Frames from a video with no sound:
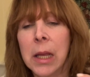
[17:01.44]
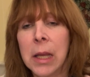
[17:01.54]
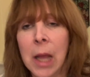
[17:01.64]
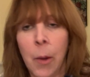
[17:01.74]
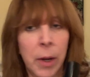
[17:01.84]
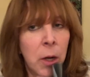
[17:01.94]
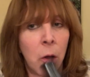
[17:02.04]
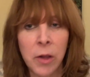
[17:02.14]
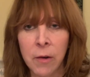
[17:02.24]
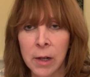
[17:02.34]
Now, I
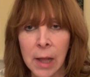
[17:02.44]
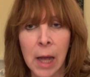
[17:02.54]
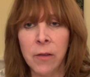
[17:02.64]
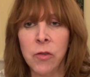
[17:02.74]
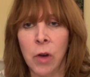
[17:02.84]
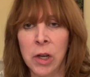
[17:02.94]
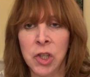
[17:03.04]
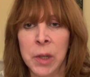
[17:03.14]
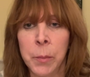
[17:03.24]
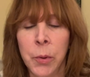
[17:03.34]
know there are a lot of dry
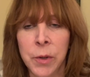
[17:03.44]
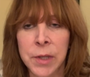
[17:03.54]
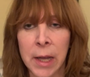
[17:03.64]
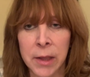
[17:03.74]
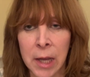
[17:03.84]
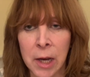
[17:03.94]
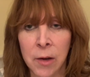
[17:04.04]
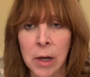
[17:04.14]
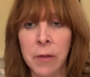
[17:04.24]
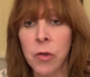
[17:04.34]
shampoos out there,
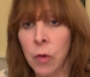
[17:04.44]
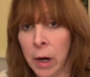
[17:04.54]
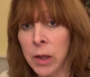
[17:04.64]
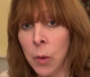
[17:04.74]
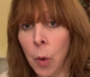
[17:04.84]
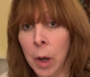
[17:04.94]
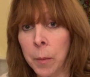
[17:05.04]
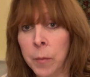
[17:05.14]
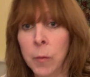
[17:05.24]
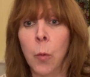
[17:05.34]
and I've tried the
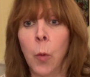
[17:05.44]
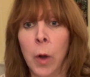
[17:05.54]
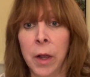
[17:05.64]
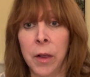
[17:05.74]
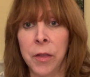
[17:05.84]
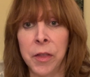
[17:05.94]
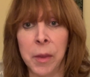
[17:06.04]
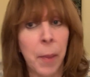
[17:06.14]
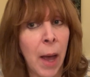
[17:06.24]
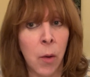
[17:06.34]
one with the
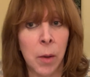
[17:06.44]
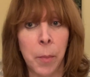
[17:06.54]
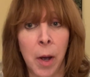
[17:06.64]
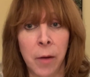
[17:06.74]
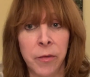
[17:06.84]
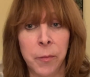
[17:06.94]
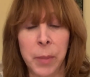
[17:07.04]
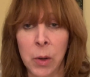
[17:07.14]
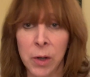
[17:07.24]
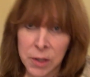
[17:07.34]
powder puff
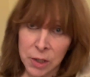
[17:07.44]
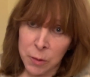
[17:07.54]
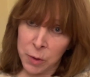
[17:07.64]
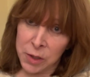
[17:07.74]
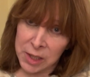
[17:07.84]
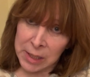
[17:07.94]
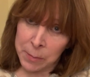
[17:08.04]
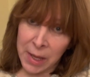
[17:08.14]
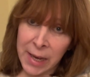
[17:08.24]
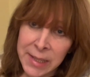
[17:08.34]
because it
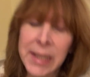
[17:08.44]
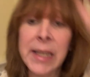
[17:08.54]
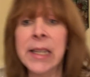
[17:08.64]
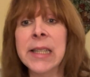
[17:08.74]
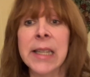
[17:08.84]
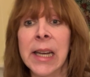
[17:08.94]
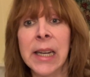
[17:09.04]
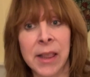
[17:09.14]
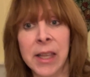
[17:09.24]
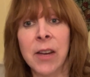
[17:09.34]
seemed nice and easy, and
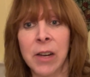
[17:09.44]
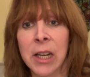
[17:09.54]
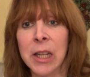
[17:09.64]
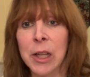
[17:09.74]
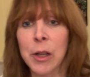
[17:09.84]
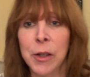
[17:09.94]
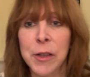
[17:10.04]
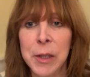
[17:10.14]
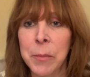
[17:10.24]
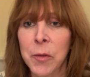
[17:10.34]
in theory, it
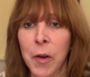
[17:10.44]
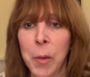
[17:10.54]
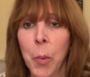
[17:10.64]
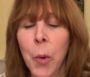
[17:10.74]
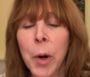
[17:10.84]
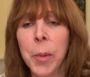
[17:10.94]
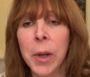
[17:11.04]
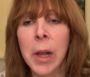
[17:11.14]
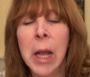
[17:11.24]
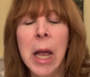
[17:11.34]
seemed very
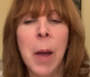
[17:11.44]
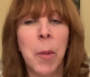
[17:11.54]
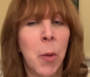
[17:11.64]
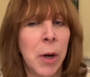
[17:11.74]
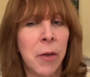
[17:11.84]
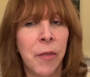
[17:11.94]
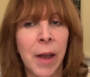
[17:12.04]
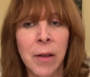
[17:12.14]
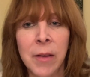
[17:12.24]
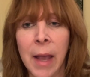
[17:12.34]
portable. But what I
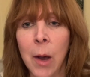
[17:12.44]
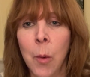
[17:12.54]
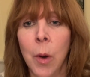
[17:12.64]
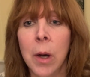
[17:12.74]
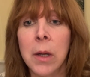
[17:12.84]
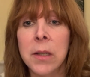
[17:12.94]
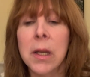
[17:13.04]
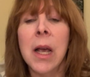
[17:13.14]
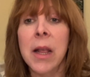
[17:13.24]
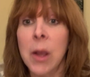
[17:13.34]
found out was
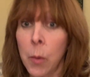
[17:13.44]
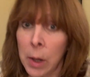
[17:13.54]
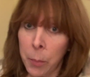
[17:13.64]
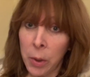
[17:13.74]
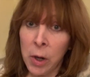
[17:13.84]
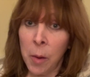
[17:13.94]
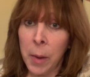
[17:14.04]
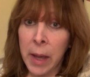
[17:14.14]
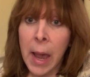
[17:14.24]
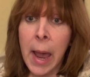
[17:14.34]
that when I put it on
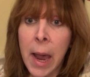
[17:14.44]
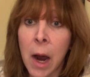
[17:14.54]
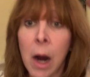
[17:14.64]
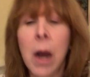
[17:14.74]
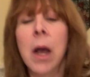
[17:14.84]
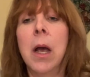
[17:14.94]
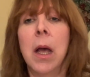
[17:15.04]
my hair,